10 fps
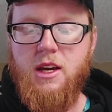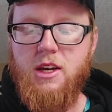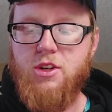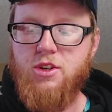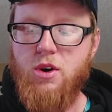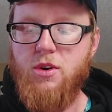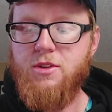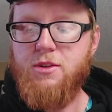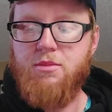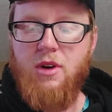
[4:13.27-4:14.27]
he showed a
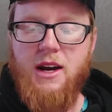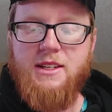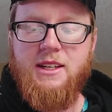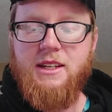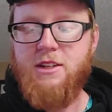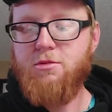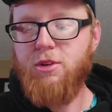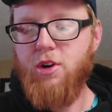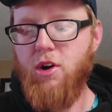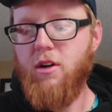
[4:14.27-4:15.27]
surprising
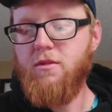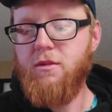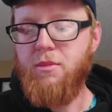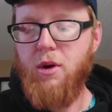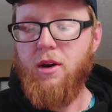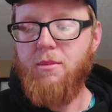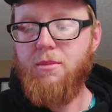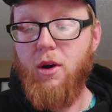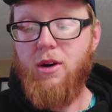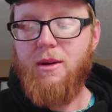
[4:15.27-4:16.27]
disregard for
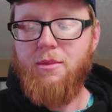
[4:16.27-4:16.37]
party